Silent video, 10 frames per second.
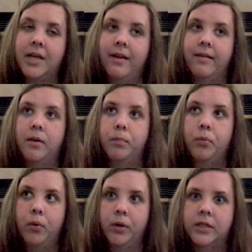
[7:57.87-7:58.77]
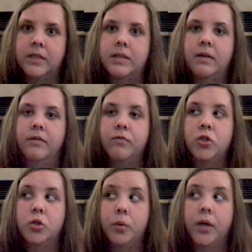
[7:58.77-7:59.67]
and the importance of
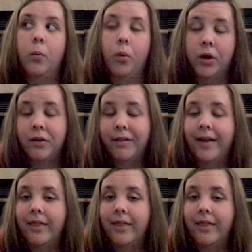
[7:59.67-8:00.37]
doing work like